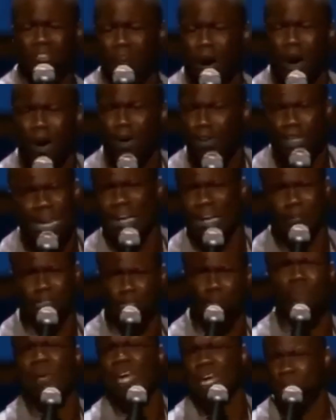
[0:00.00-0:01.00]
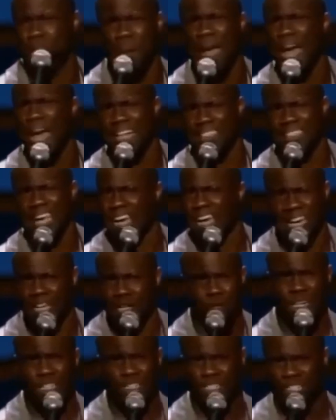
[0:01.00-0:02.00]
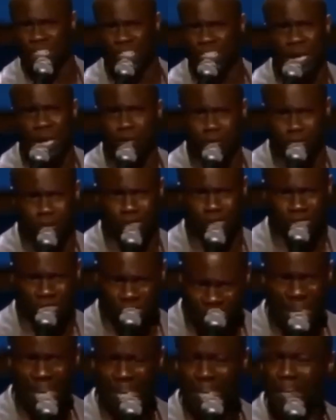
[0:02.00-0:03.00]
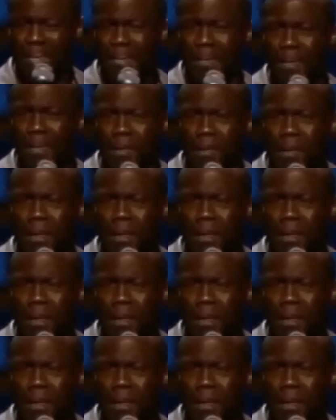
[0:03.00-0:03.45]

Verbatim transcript: First of all, you're not gonna speed past that like you didn't just say what you just said.